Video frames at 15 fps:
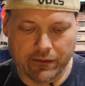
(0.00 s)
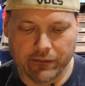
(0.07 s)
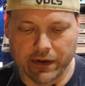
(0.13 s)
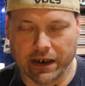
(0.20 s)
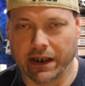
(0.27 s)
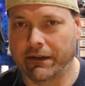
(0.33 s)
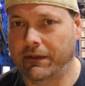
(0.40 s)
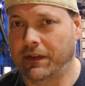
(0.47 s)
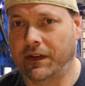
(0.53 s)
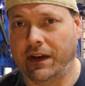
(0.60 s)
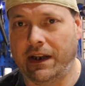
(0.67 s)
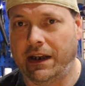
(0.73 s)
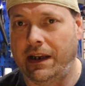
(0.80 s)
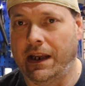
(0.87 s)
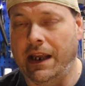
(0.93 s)
Would love to
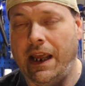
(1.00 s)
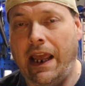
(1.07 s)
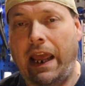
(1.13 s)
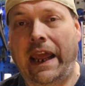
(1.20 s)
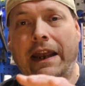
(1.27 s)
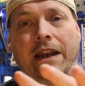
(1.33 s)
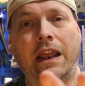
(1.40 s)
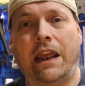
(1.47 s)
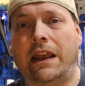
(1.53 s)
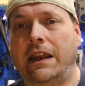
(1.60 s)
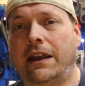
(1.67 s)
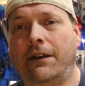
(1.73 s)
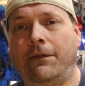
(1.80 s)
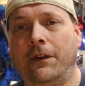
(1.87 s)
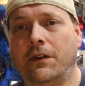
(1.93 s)
see, and
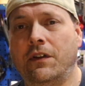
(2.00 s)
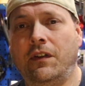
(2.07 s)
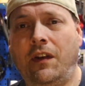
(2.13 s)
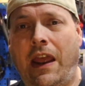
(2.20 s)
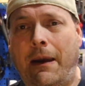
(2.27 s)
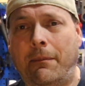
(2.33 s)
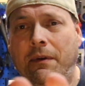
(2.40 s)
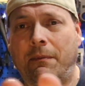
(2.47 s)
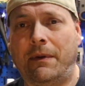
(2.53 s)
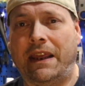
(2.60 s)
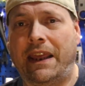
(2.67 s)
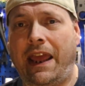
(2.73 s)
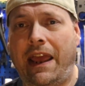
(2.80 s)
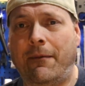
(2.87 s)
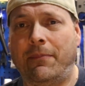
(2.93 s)
if you just happen to be
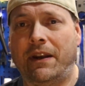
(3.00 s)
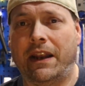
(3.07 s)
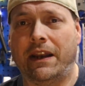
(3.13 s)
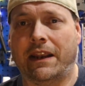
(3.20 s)
camping in